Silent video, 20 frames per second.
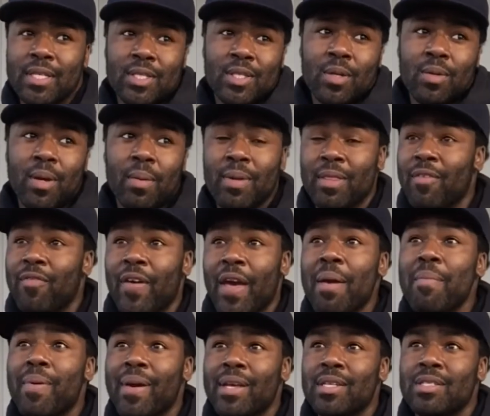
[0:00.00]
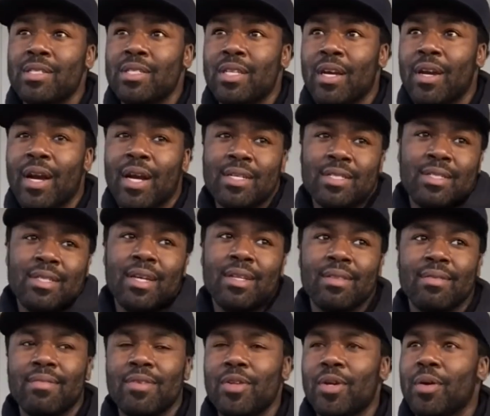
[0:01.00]
So, the fan base is there. I just think,
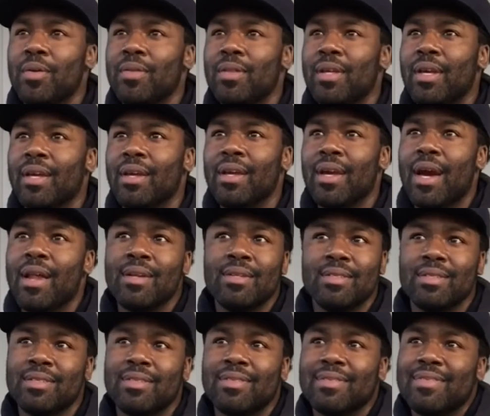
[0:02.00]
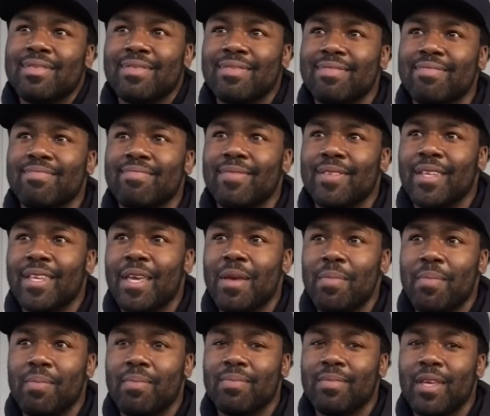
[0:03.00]
they can kind of just
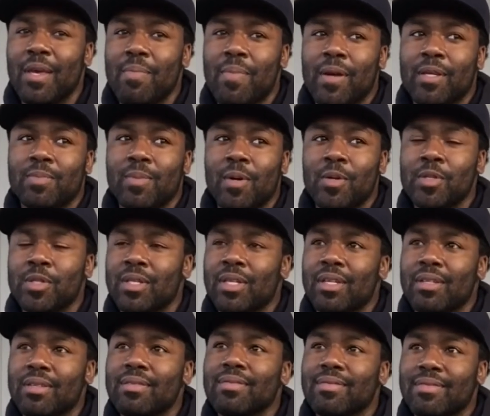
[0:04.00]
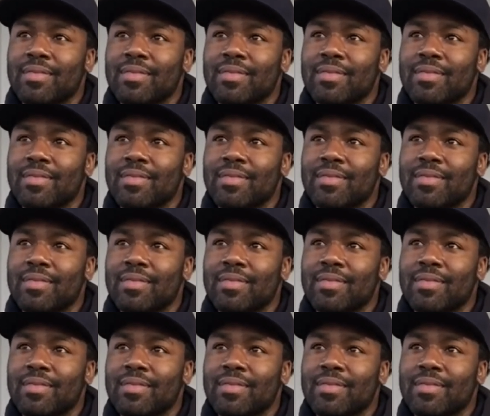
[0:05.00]
keep exposing it.